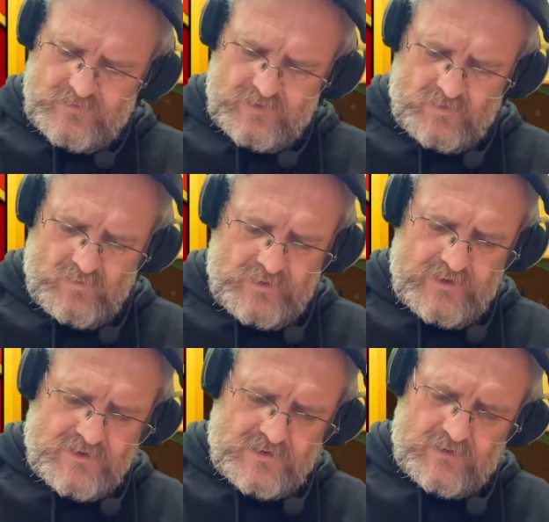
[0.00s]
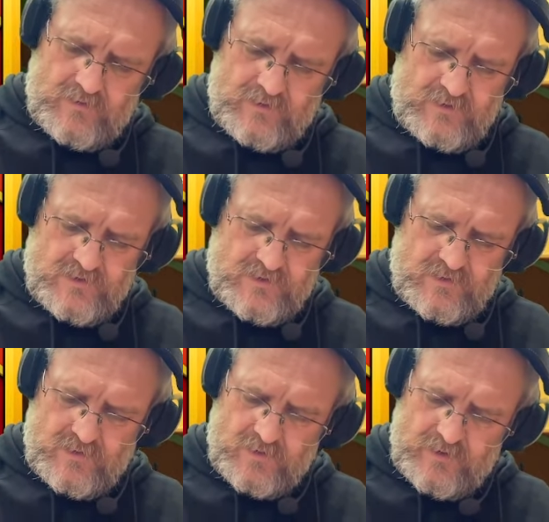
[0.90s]
We got wheat down here. Is
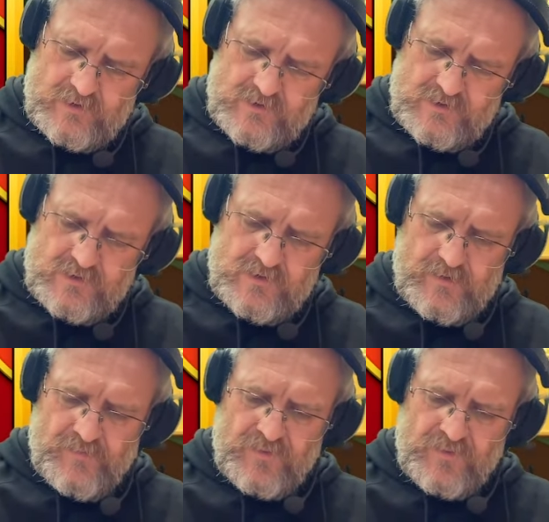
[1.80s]
nice.